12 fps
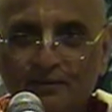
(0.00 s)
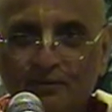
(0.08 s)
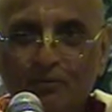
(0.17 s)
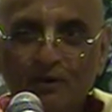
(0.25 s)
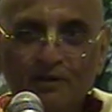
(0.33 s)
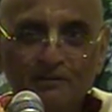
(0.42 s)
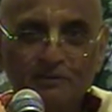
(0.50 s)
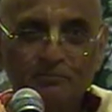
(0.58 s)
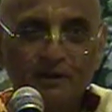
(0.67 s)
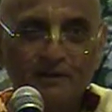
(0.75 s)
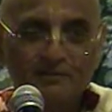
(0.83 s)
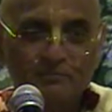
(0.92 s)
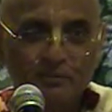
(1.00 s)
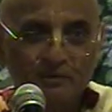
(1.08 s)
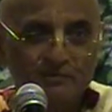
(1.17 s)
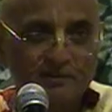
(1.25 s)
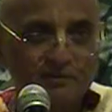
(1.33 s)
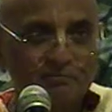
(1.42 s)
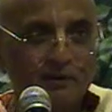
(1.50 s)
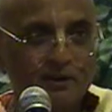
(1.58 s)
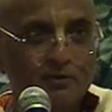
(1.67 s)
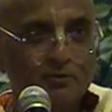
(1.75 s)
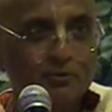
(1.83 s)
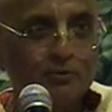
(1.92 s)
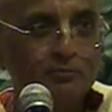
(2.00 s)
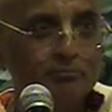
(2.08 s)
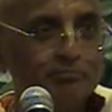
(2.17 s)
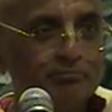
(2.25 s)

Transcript: What does a big businessman do?